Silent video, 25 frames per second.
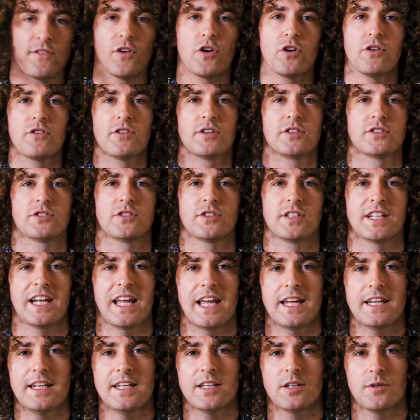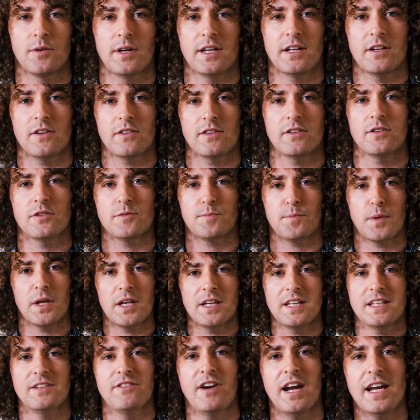480 quid on those
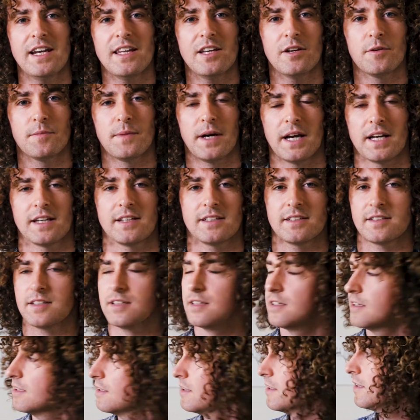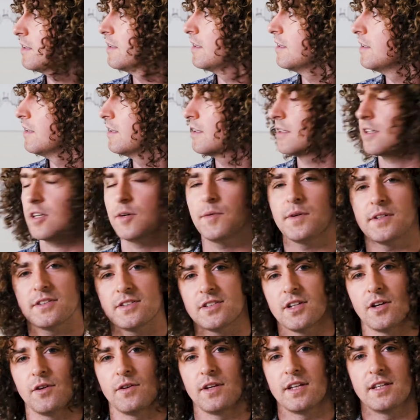bloody radio mics. Come on
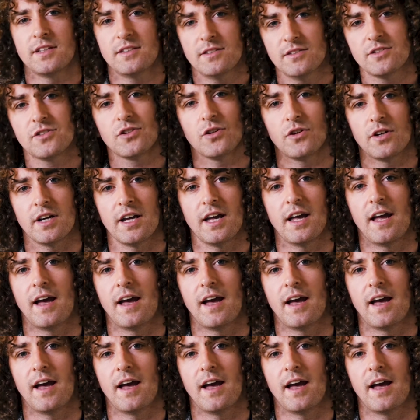Sony, sort it